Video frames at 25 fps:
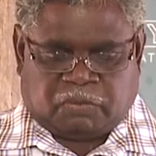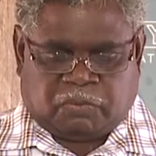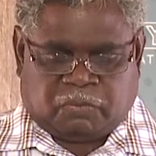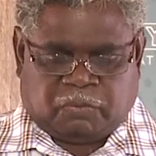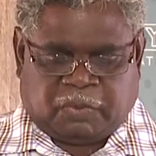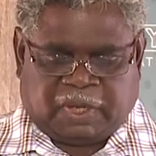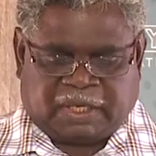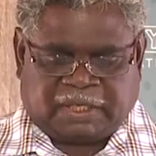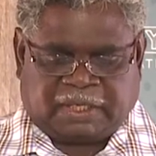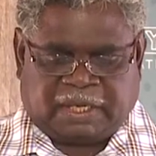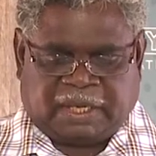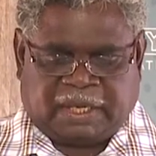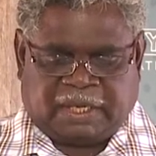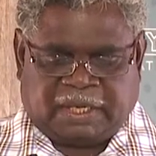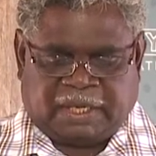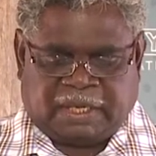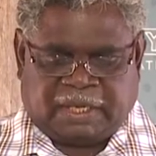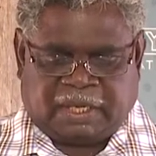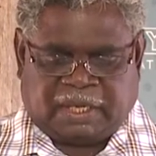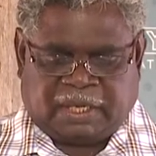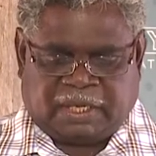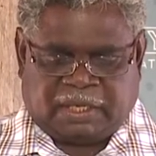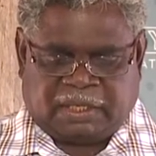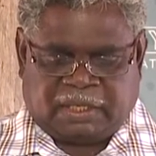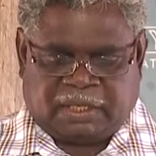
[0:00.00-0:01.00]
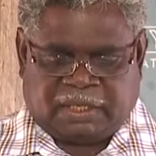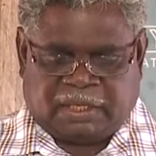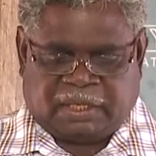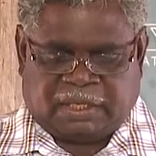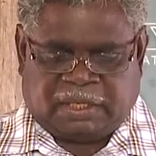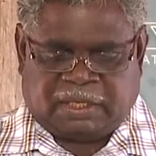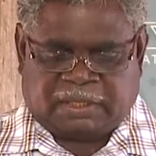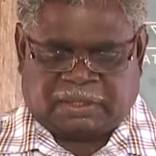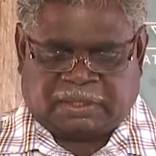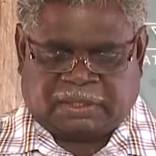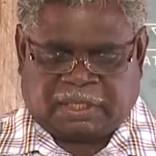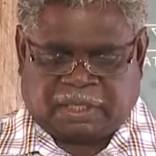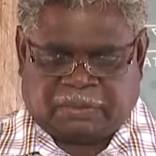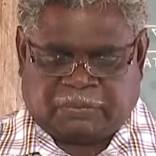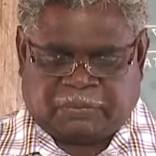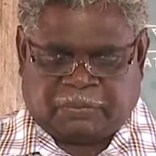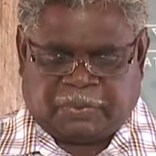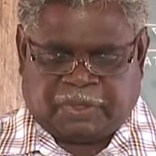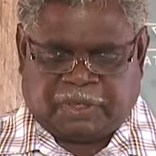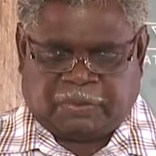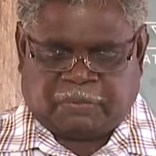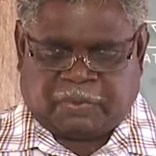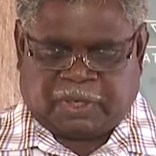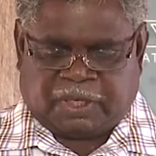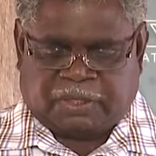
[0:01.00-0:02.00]
What they hear is that
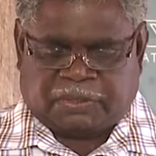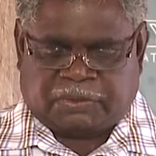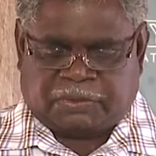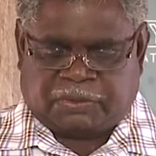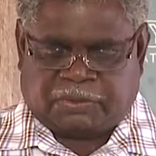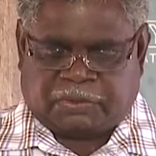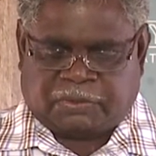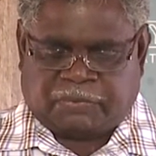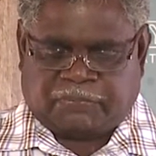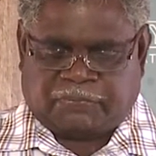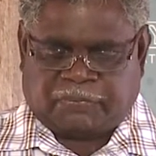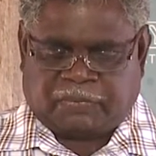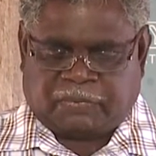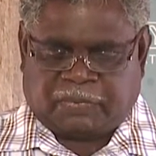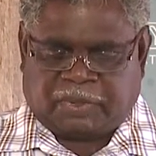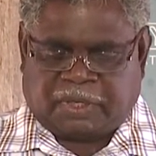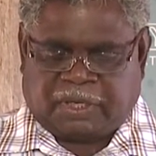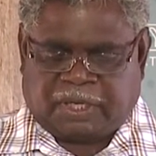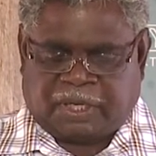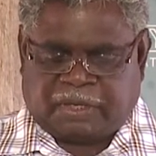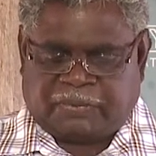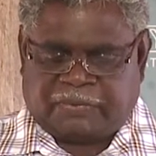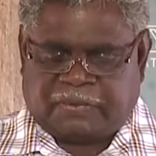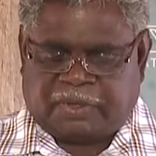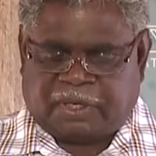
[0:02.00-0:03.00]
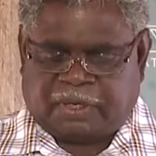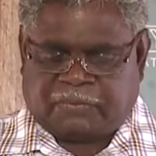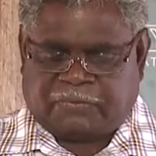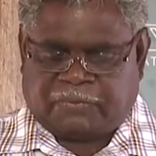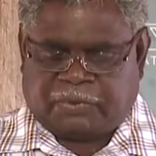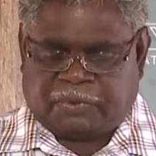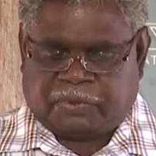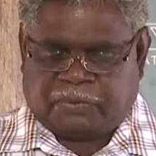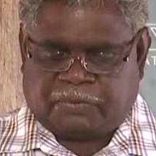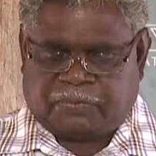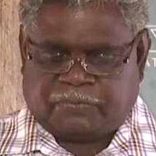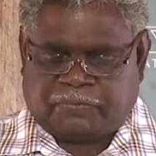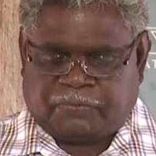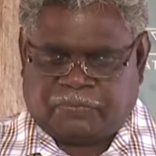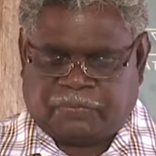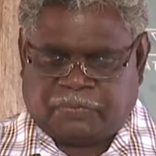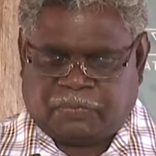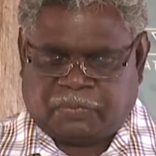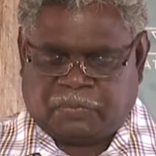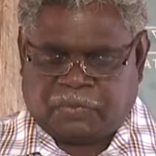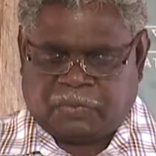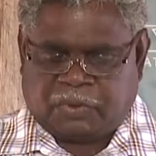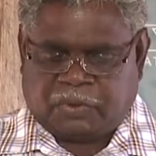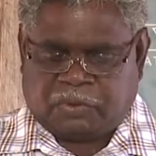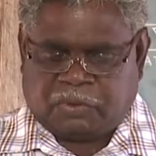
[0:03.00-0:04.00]
we want to get rid of you,
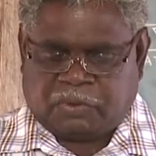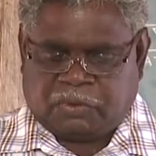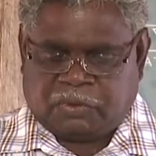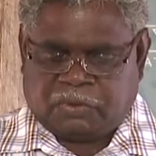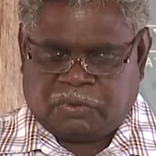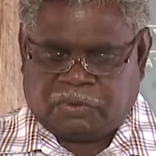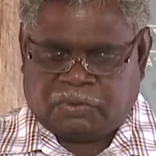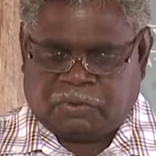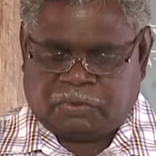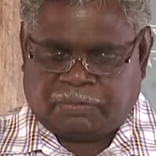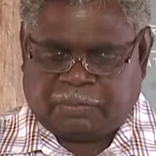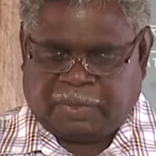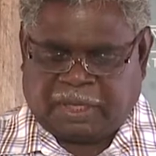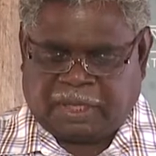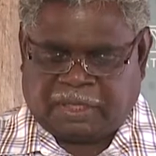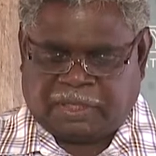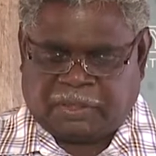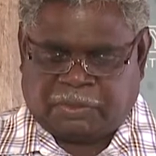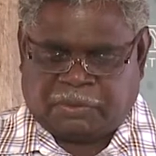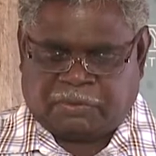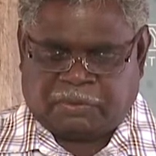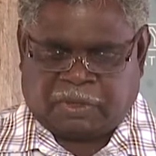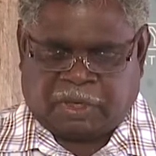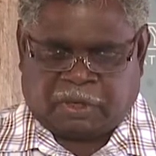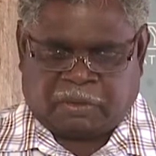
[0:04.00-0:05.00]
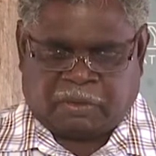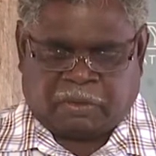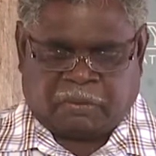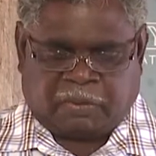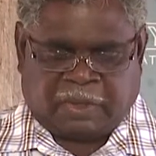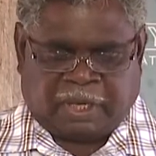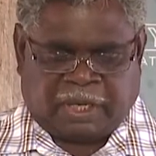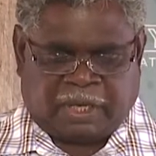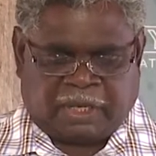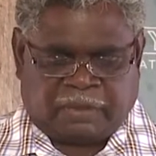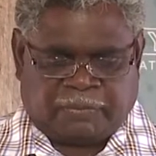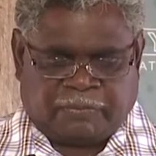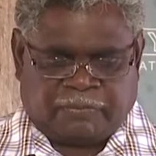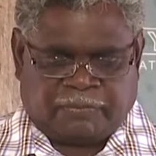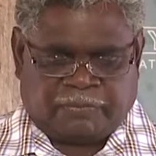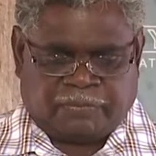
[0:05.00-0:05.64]
to make you go away.